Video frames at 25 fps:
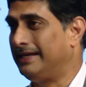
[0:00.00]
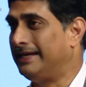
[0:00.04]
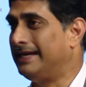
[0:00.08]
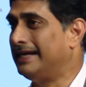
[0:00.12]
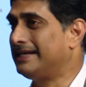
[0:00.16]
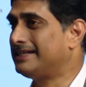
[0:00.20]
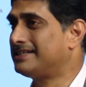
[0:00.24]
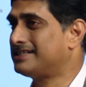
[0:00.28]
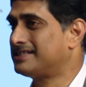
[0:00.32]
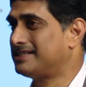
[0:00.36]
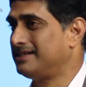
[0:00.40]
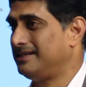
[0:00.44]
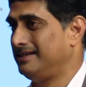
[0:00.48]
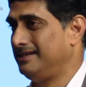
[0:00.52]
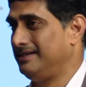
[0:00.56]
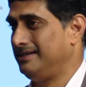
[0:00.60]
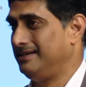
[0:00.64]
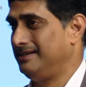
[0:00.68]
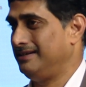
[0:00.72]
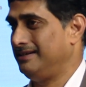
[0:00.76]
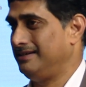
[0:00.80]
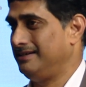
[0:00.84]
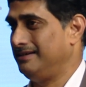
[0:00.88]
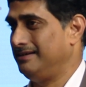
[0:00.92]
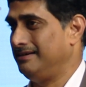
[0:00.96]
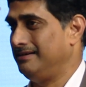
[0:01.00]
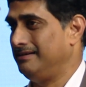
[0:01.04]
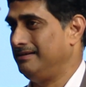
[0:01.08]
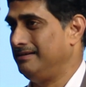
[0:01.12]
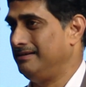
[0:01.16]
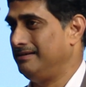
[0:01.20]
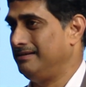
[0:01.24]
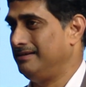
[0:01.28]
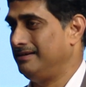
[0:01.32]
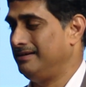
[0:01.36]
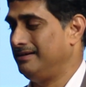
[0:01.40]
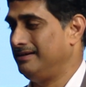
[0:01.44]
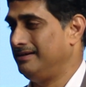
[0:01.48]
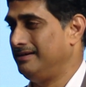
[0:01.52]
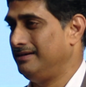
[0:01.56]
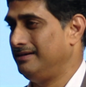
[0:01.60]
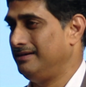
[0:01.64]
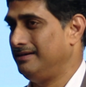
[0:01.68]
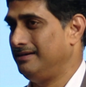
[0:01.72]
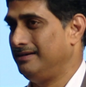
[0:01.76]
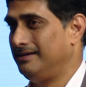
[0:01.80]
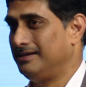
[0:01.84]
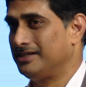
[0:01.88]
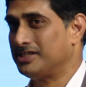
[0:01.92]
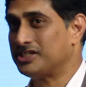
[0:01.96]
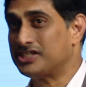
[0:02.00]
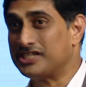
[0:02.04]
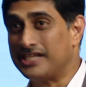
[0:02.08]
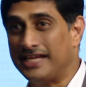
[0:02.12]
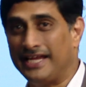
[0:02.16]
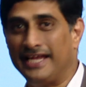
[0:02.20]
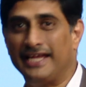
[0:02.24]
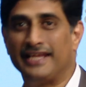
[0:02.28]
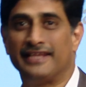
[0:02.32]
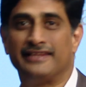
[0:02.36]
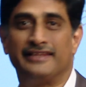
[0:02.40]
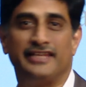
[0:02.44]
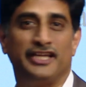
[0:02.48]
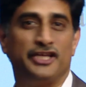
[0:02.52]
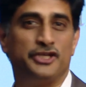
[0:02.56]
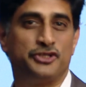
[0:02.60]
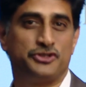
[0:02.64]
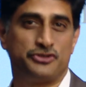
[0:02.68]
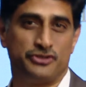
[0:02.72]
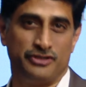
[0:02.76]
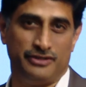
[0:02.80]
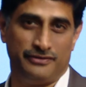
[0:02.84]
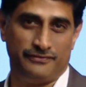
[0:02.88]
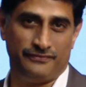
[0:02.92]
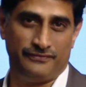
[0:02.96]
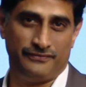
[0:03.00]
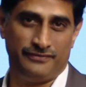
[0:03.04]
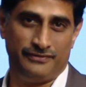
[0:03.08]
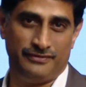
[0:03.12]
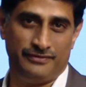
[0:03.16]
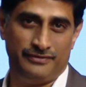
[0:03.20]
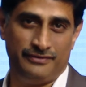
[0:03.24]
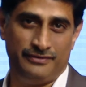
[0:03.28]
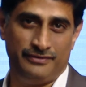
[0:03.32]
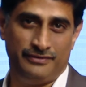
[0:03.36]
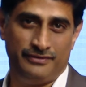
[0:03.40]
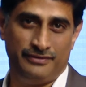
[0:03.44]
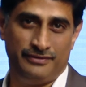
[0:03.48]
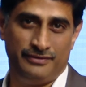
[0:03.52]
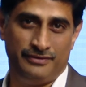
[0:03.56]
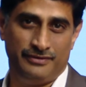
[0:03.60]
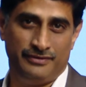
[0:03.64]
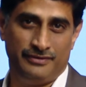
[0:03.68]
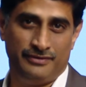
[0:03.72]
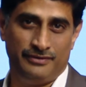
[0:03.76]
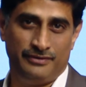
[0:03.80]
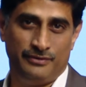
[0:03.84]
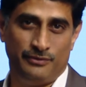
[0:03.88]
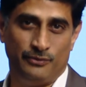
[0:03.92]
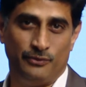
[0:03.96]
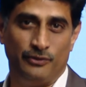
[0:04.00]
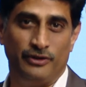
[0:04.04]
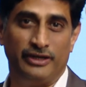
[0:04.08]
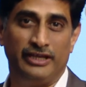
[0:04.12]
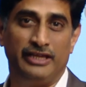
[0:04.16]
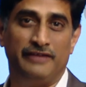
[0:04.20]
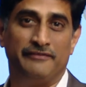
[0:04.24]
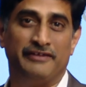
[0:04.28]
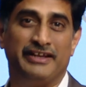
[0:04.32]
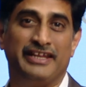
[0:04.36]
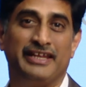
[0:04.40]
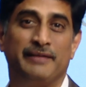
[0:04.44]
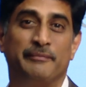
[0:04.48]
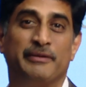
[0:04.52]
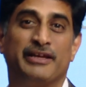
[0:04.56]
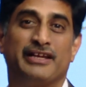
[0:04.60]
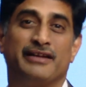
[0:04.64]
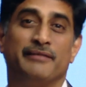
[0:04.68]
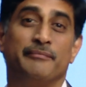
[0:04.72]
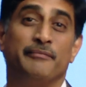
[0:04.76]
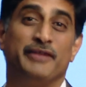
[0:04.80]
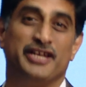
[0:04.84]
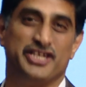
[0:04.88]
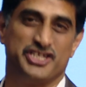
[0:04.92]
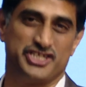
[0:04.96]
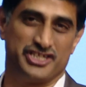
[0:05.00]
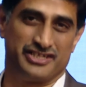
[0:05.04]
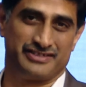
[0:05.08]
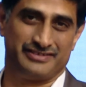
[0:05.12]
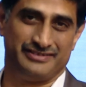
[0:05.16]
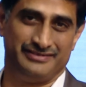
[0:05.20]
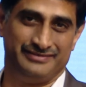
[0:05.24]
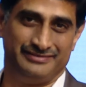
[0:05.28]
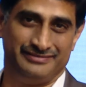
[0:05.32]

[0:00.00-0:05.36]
gets share in the HUF only when he becomes major.